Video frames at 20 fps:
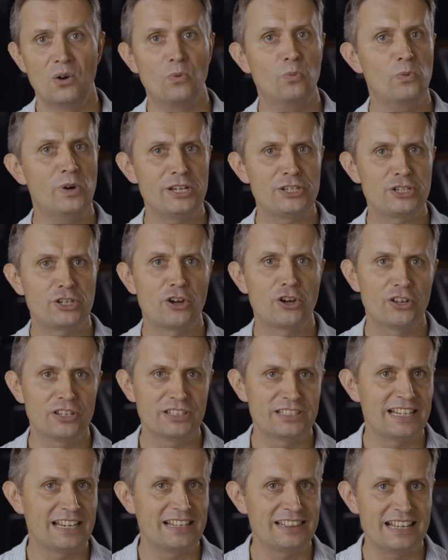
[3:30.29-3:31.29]
which
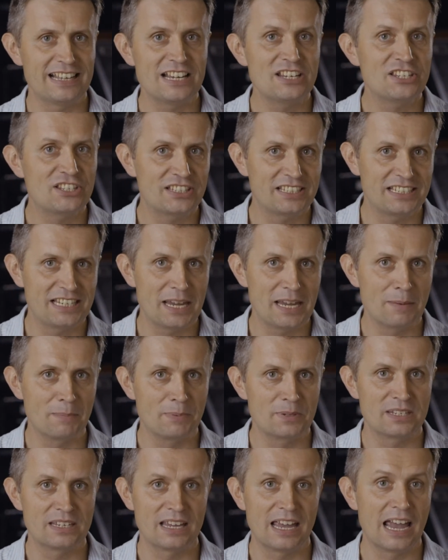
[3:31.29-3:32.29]
content they
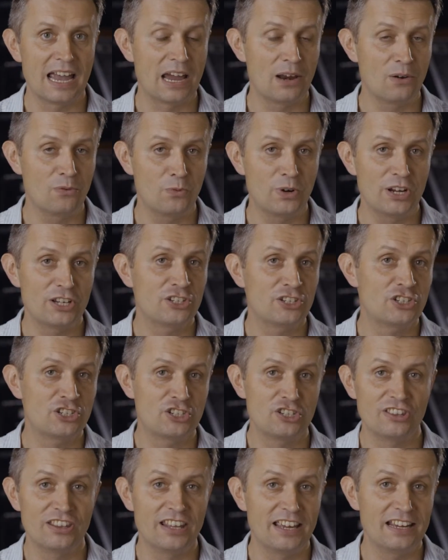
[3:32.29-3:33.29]
skipped, and
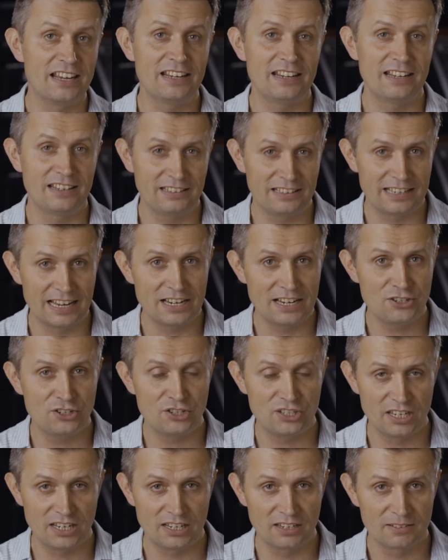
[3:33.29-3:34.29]
which they
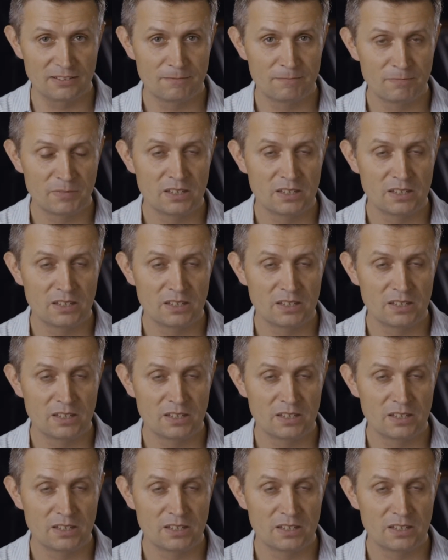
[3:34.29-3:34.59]
engaged in.